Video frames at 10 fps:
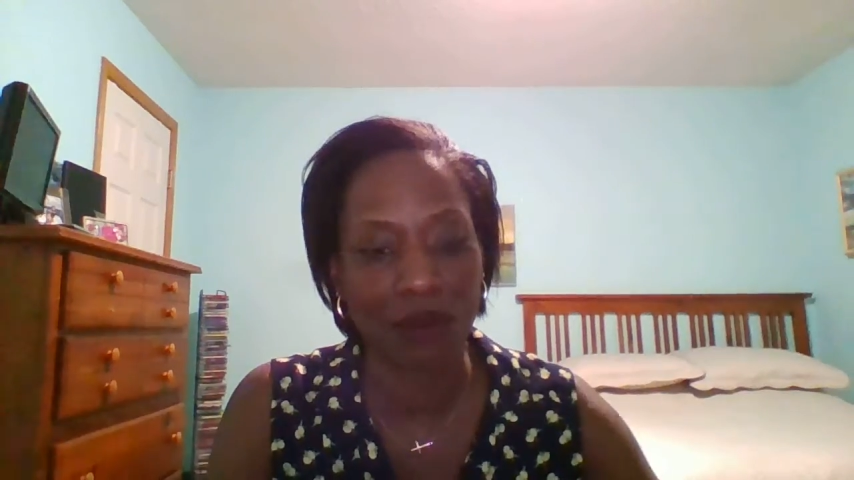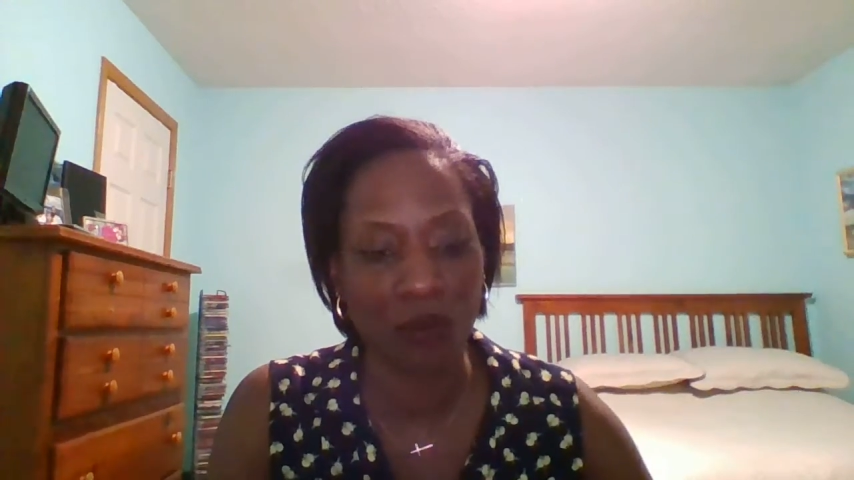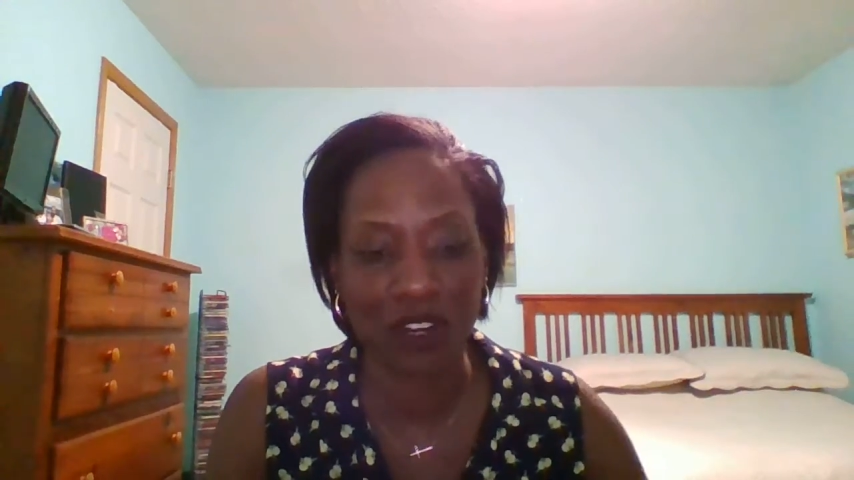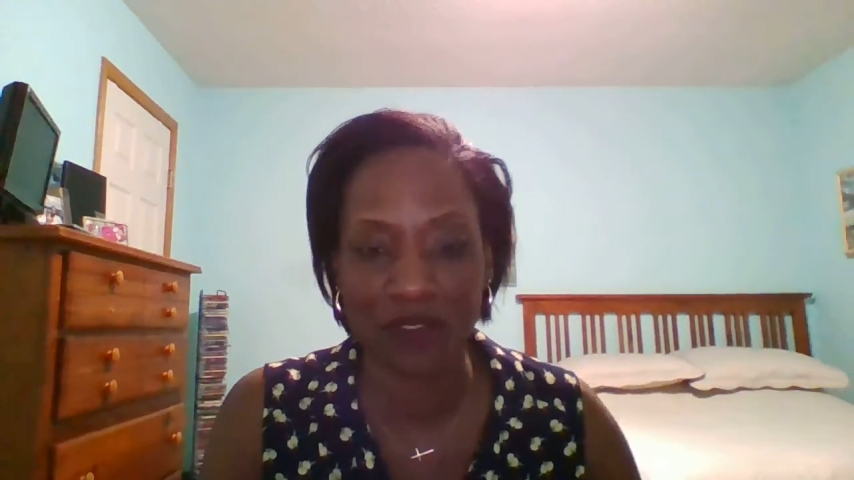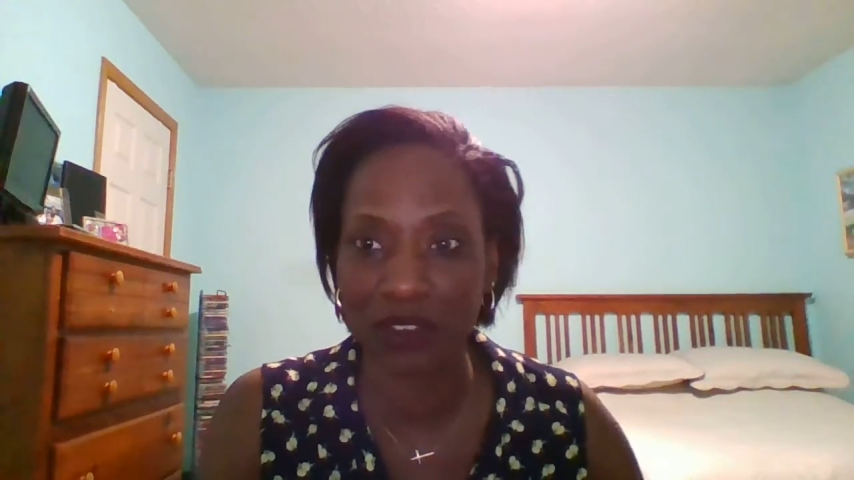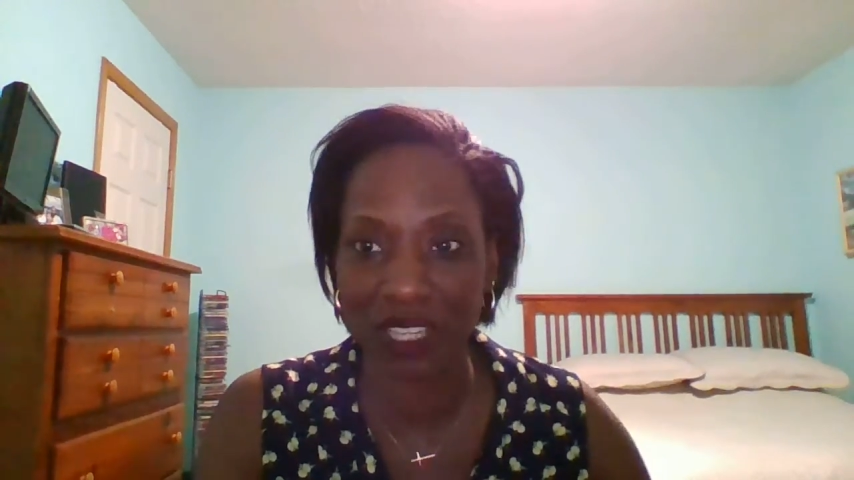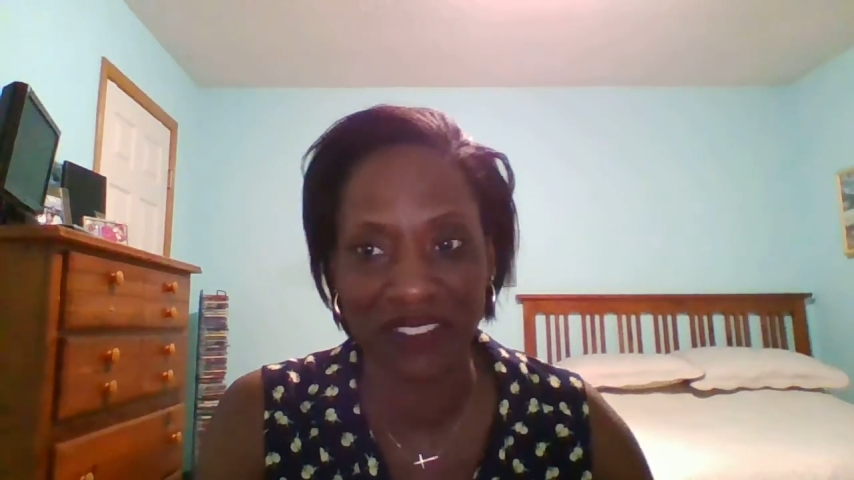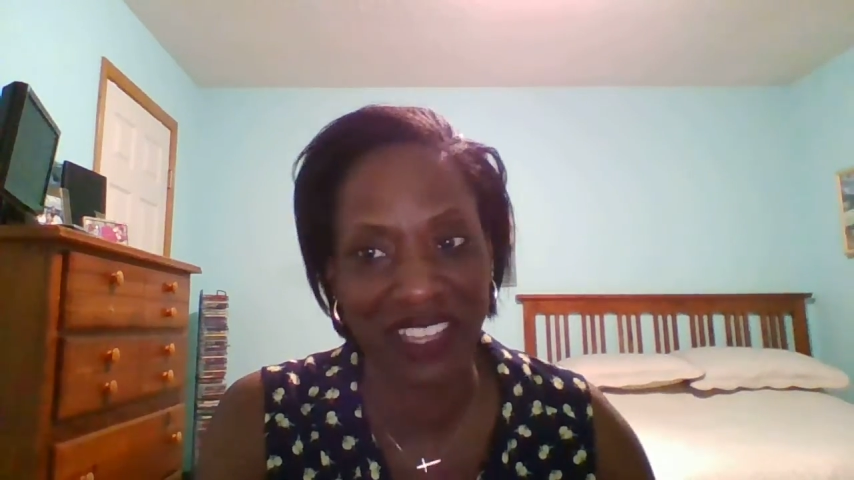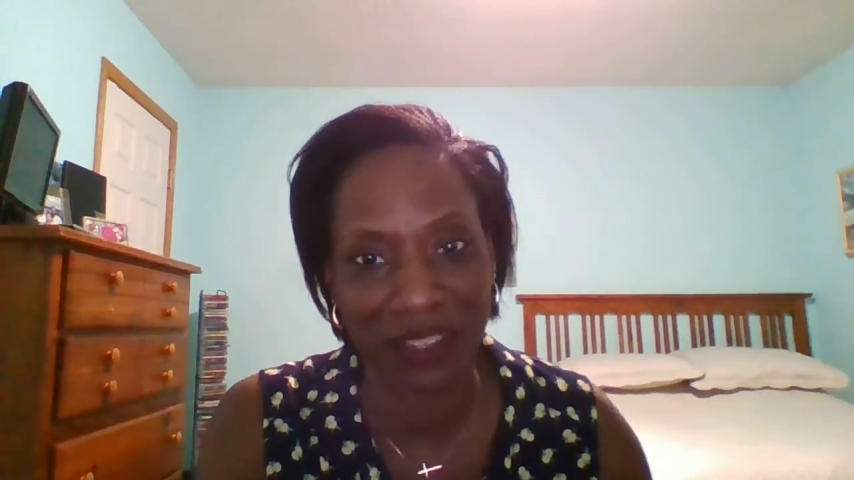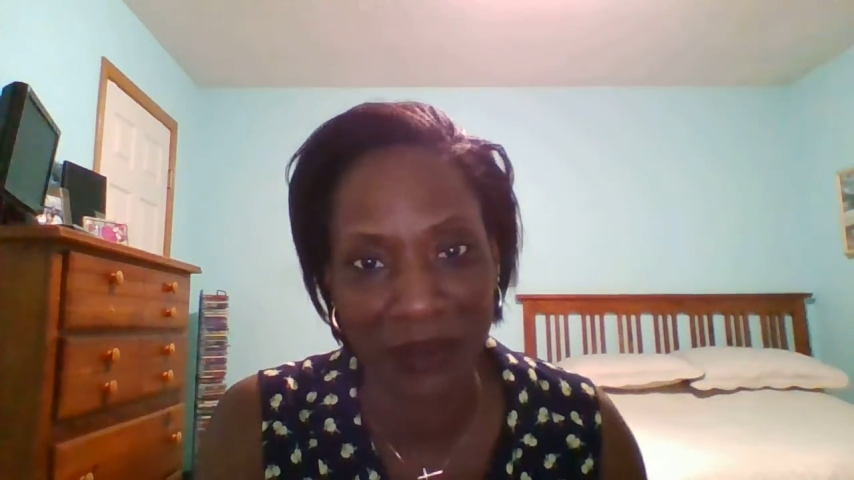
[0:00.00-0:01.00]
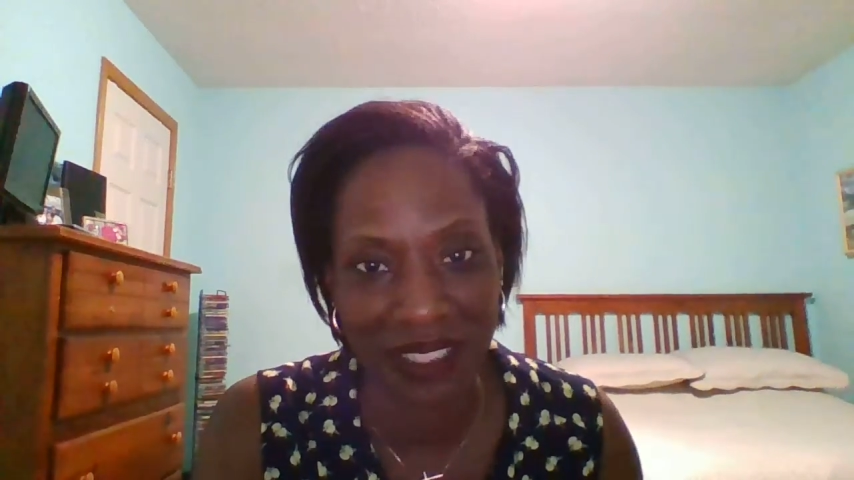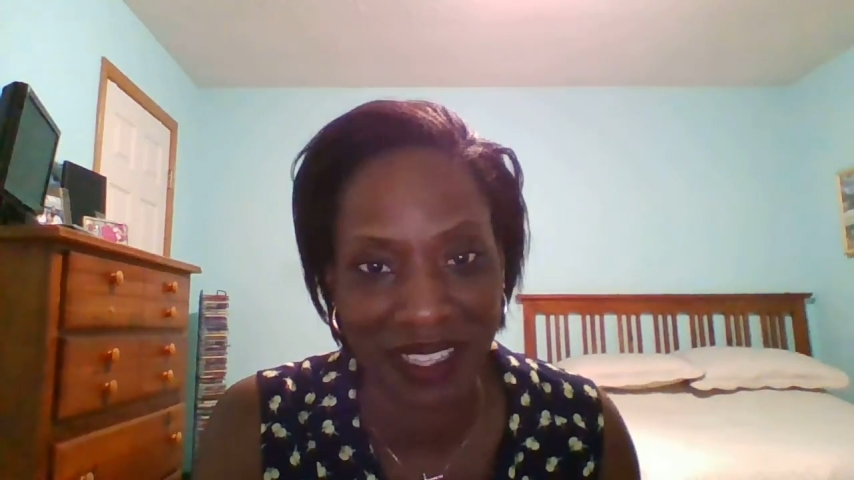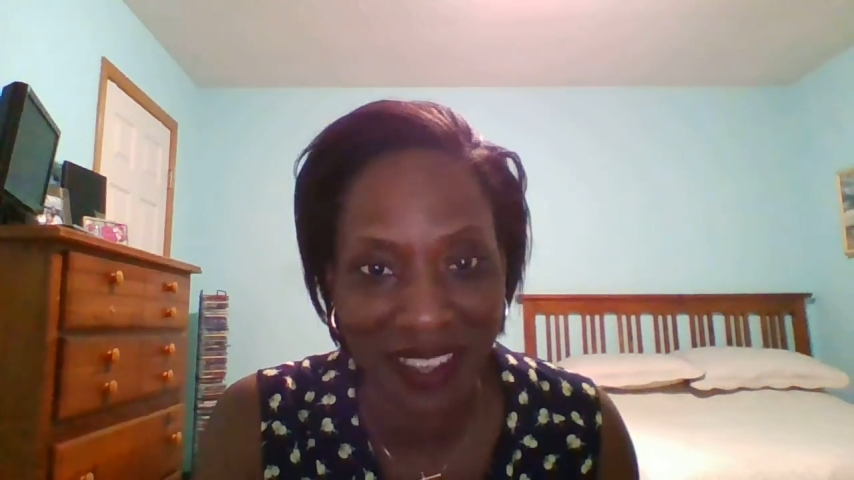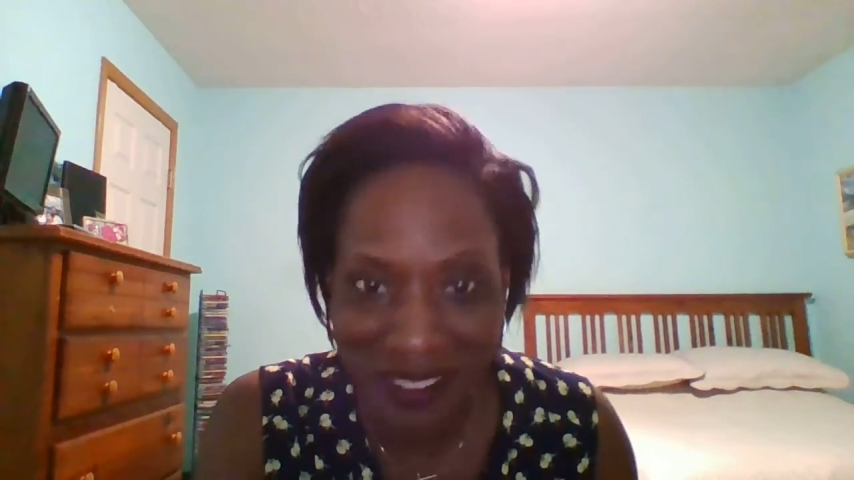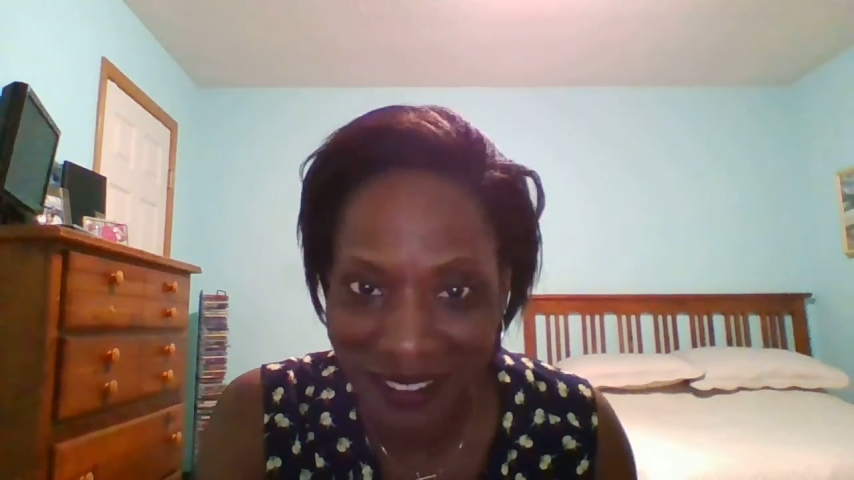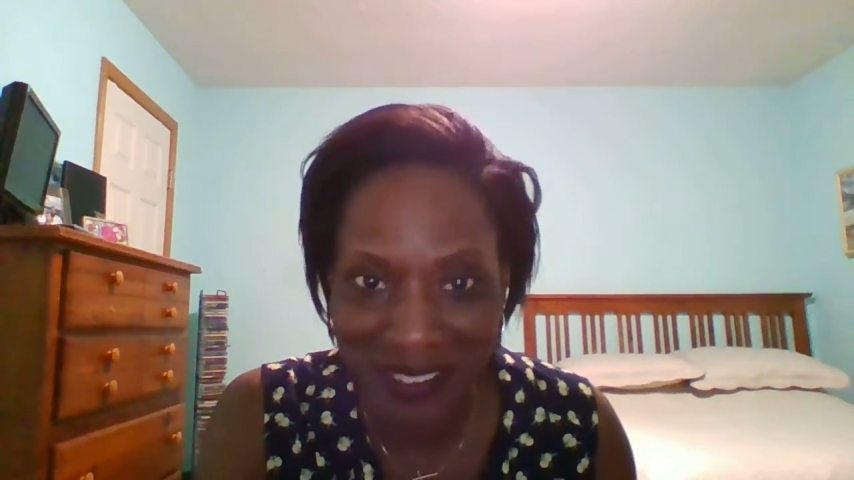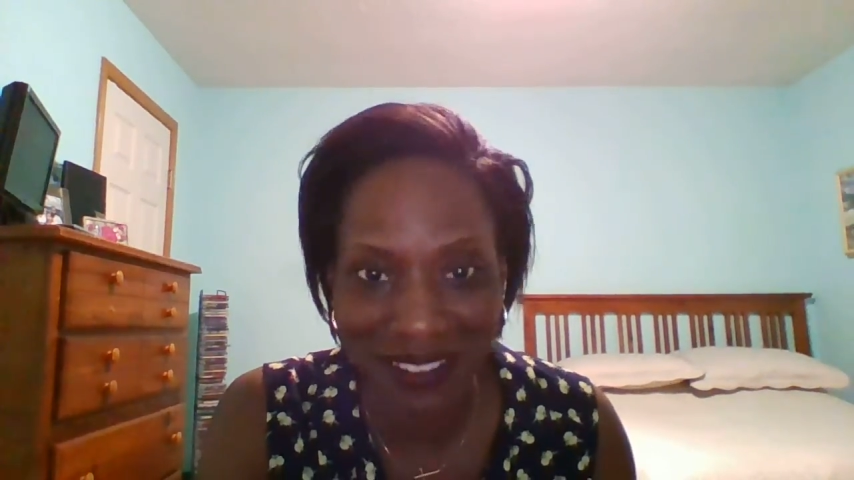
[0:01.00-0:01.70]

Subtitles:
wonderful evening once again.